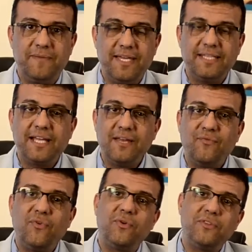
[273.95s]
It can
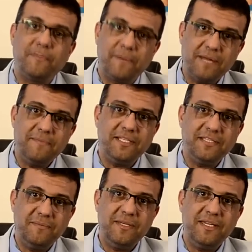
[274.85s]
follow the primary
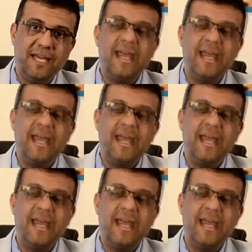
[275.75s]
TB